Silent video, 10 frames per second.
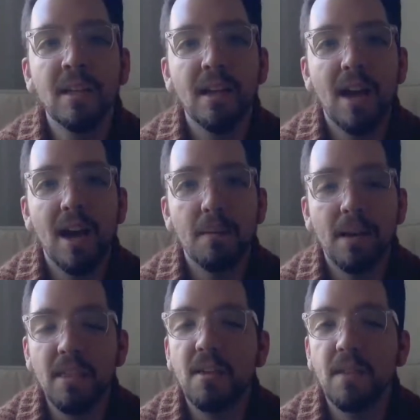And
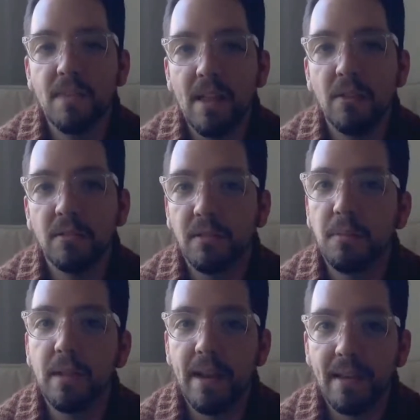I thought that looked a little
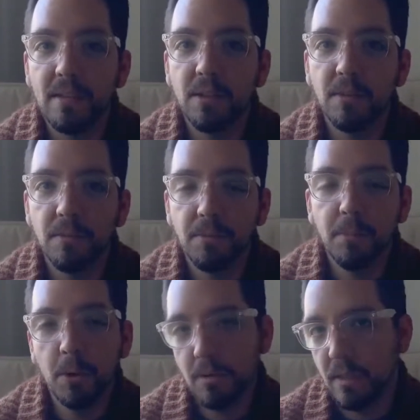bit nicer
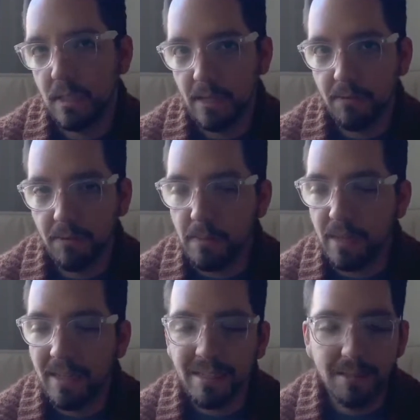personally for
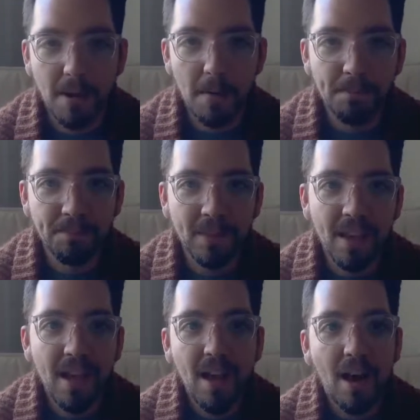me. So
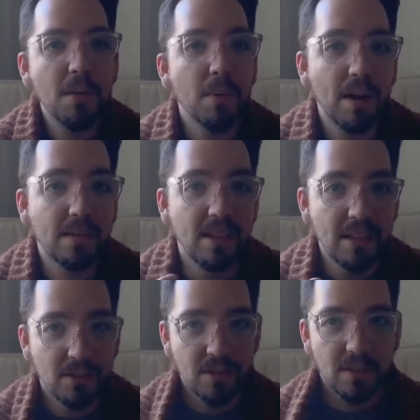otherwise,
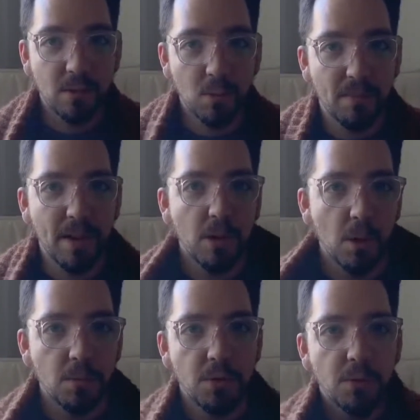it's just sort of my
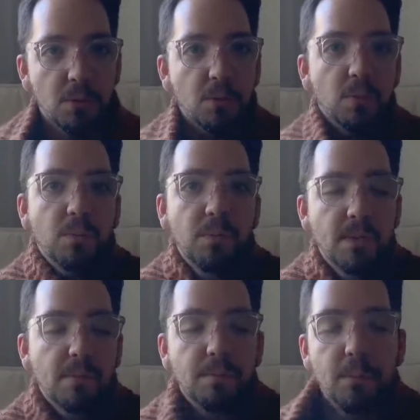go-to
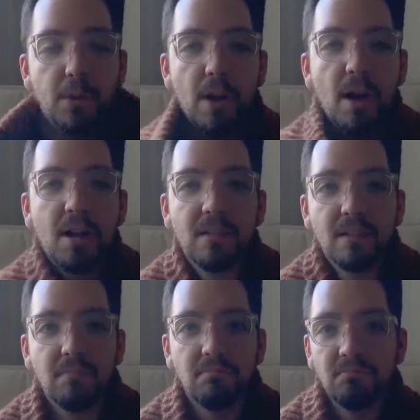put on
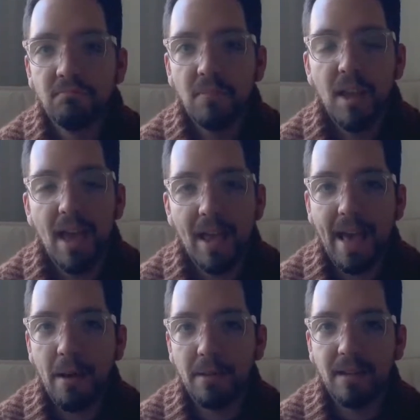and hang
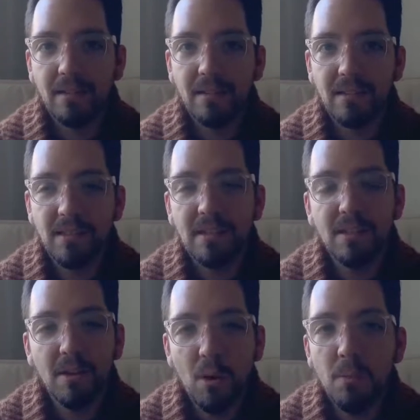out in, and it's
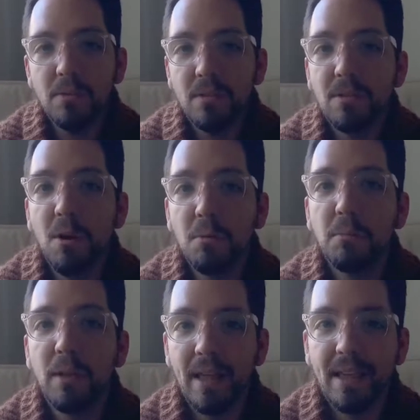almost its own
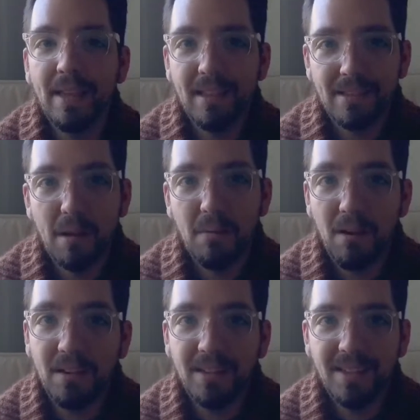blanket. That's how
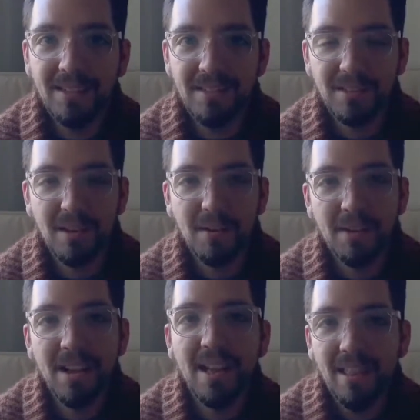long it is.
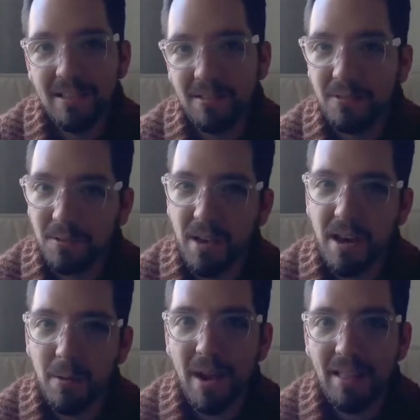So that's also
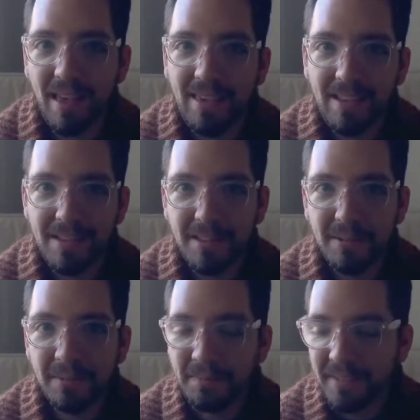kind of why I like that too.